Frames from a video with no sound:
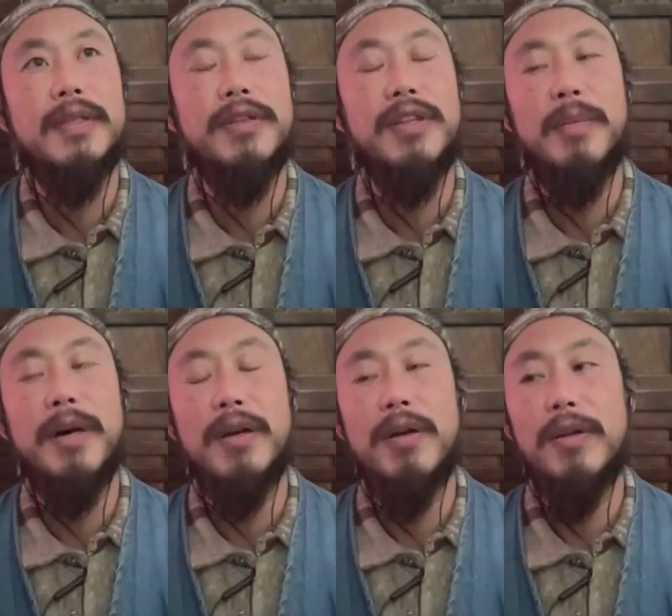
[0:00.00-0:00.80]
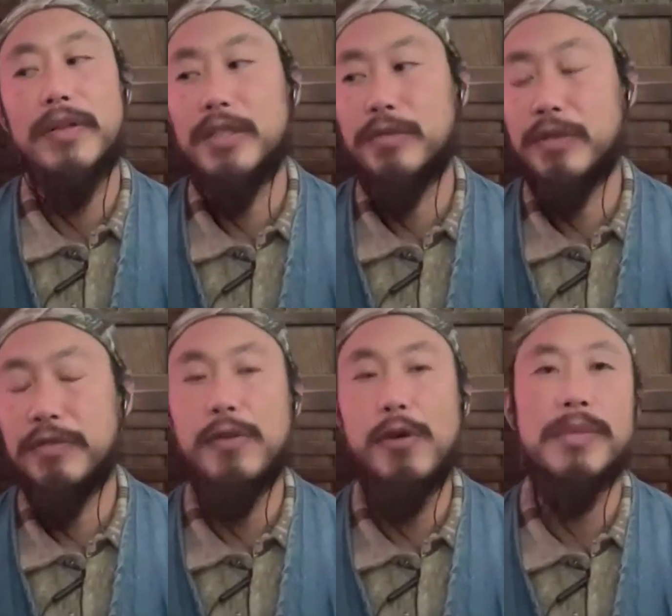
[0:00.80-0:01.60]
You think about all the different
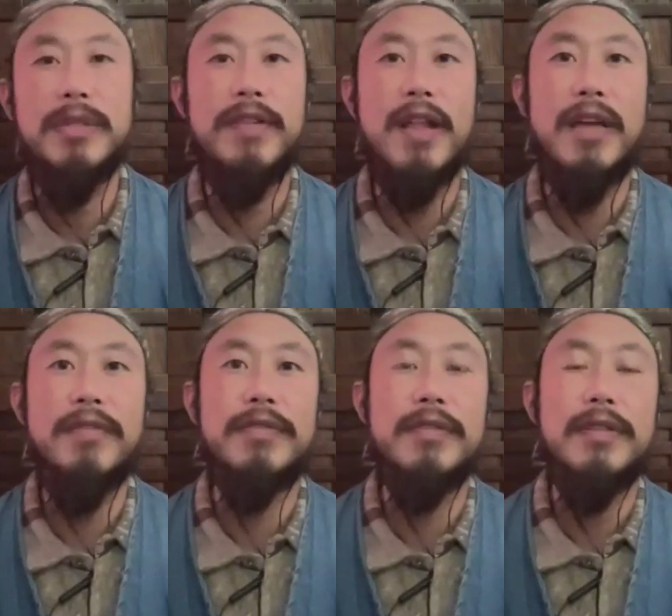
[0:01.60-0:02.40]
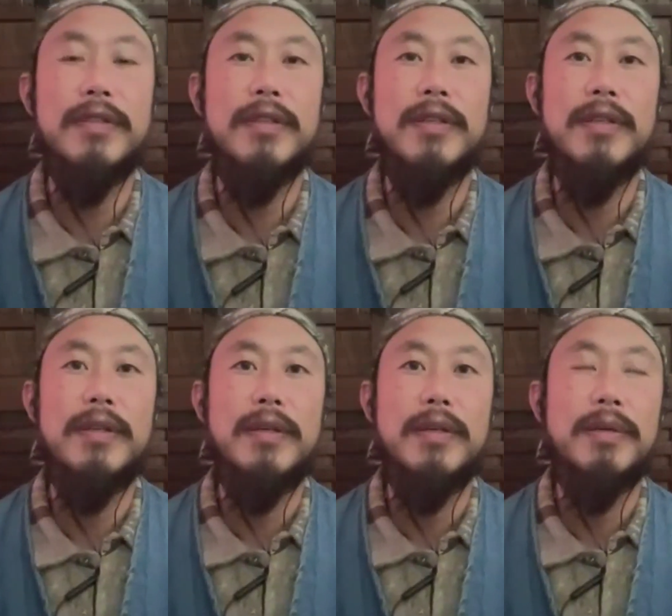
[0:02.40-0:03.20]
forms of life,
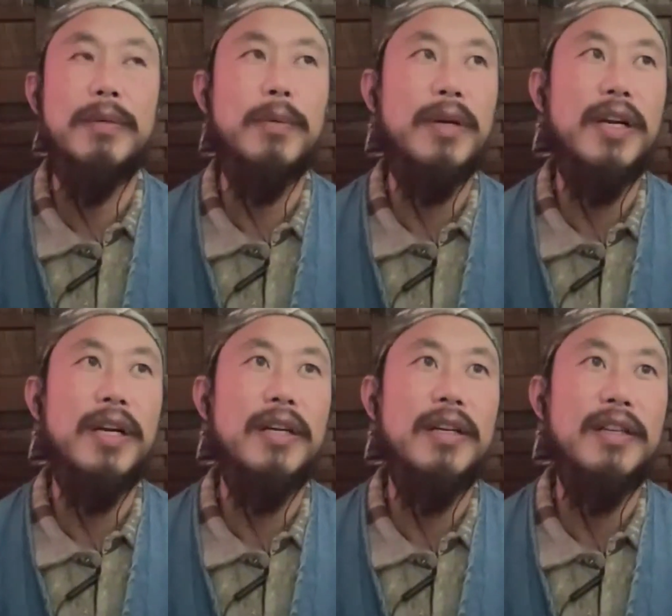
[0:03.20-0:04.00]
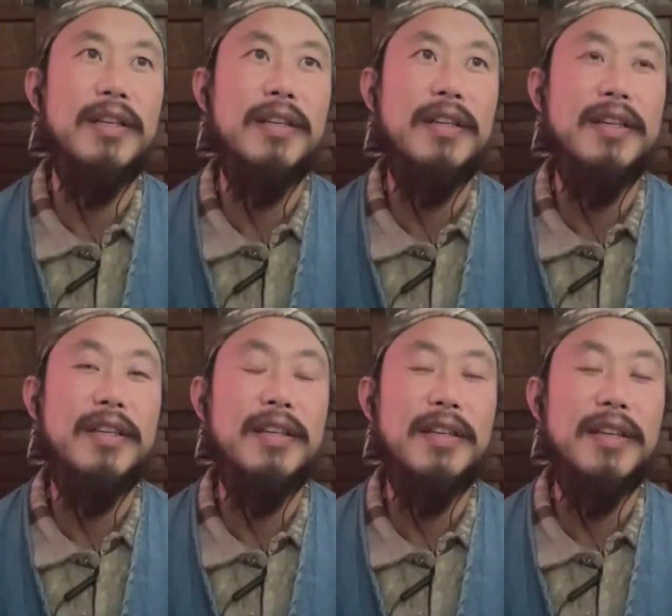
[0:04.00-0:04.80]
where
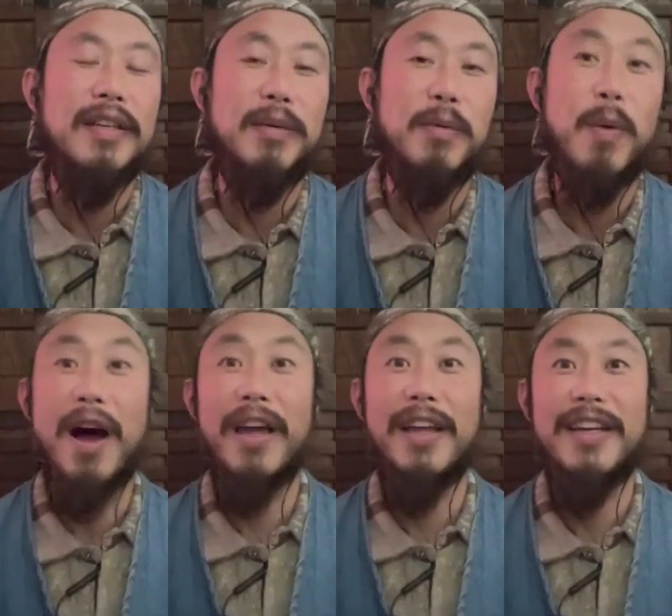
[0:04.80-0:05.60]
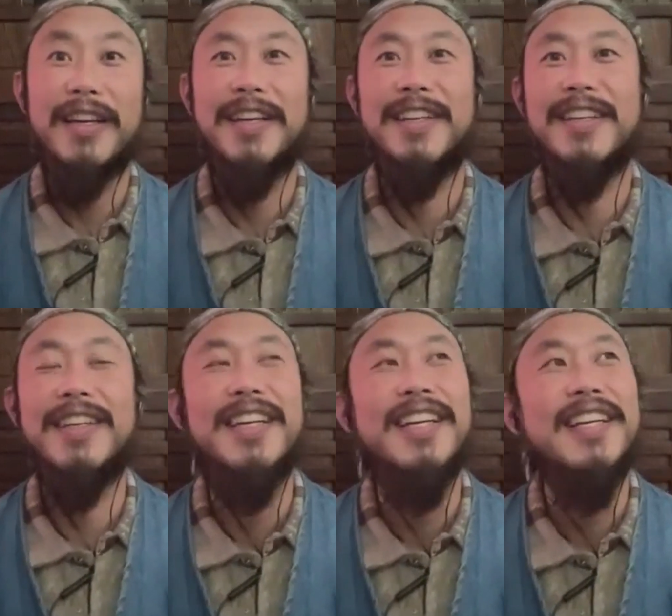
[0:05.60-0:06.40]
and why
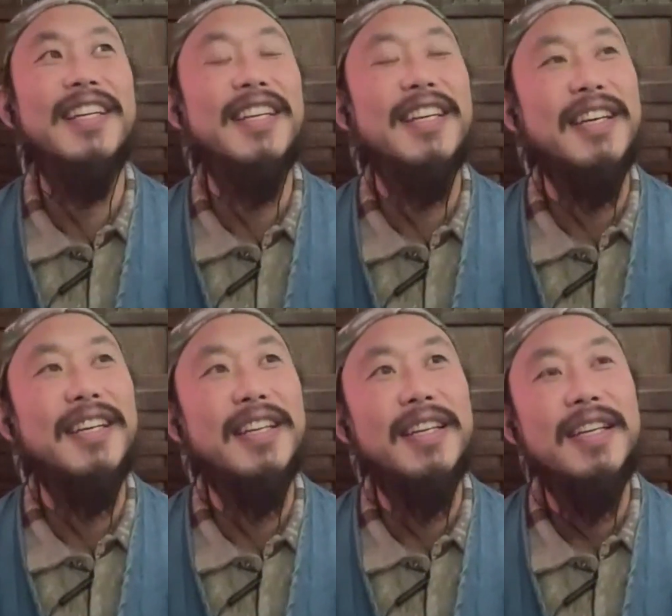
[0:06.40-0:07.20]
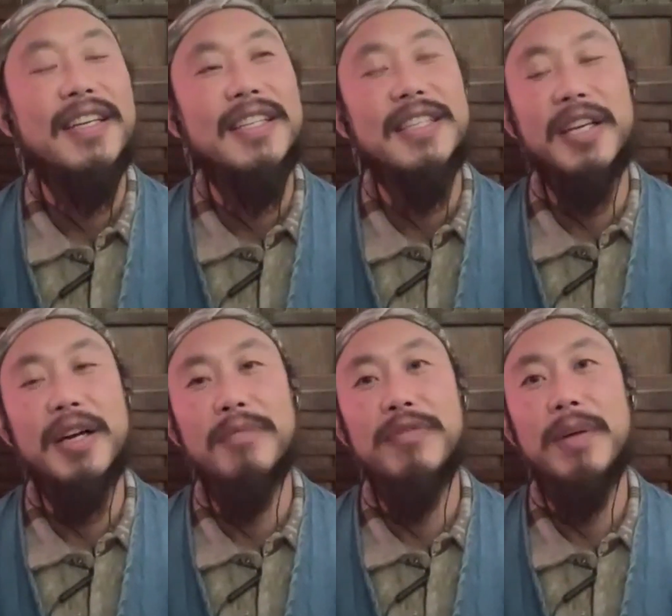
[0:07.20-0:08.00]
did they
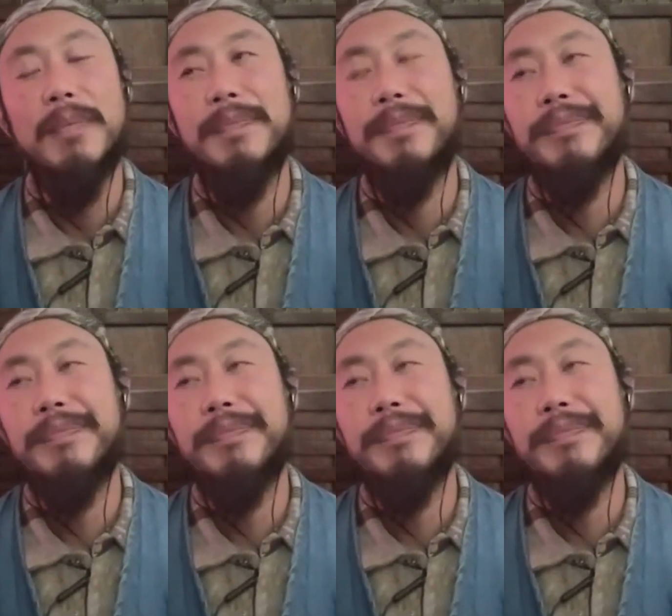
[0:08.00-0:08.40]
come from?